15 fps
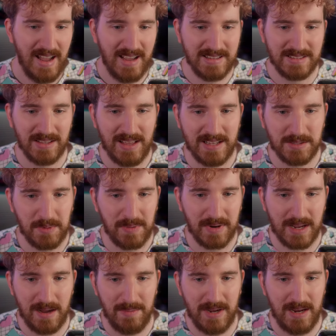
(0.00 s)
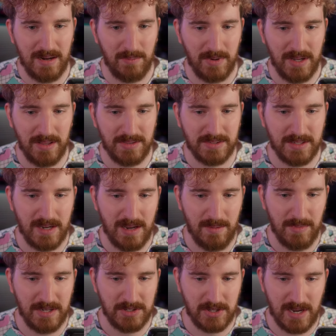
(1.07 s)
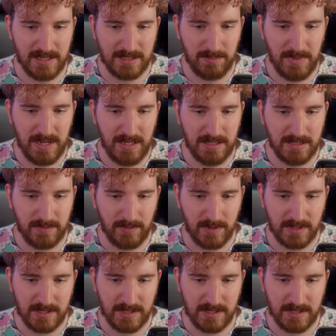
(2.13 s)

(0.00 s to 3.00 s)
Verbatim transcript: And so that's where we come in with some adjustments. For